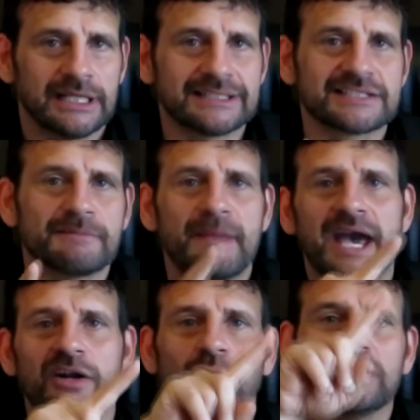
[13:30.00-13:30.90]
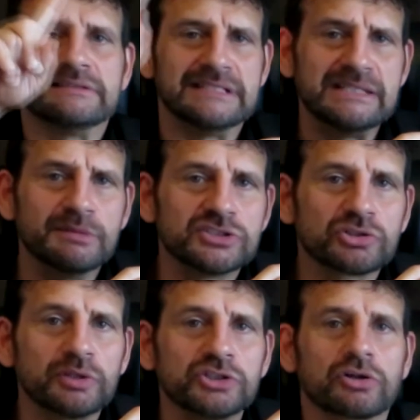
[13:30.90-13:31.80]
It doesn't matter what
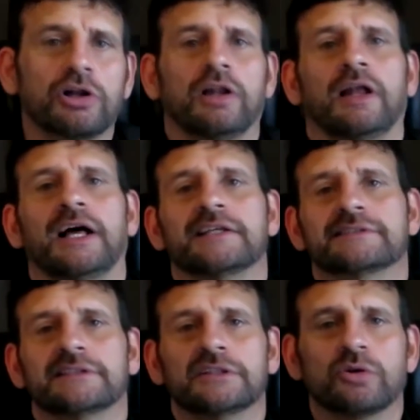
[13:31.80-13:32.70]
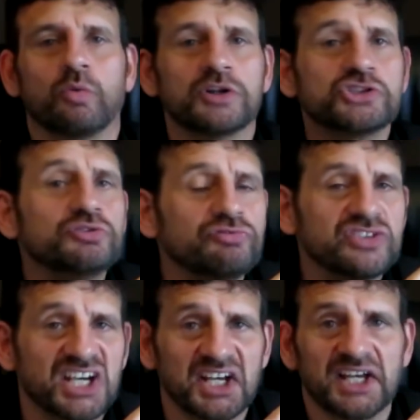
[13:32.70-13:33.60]
demons are in your closet or what
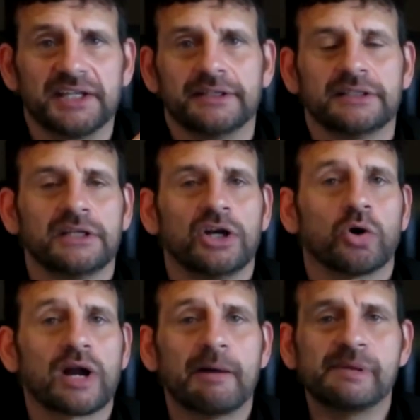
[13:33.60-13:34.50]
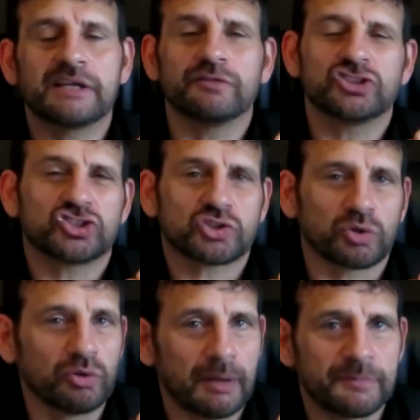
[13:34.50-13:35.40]
you've done or how big of a
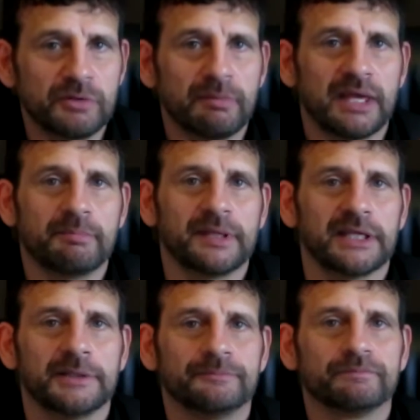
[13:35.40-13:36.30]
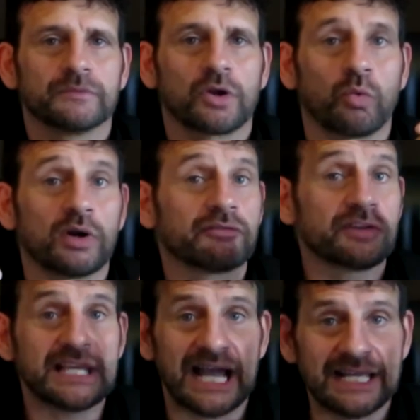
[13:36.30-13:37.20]
screw up you may be or
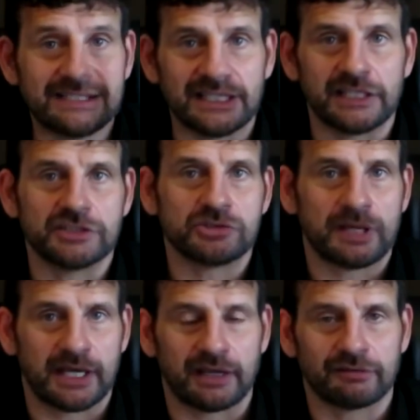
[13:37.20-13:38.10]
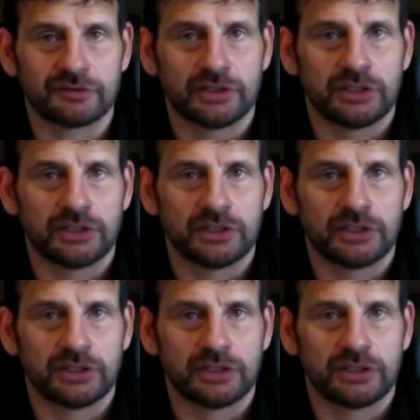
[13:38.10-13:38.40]
whatever the idea it is you have.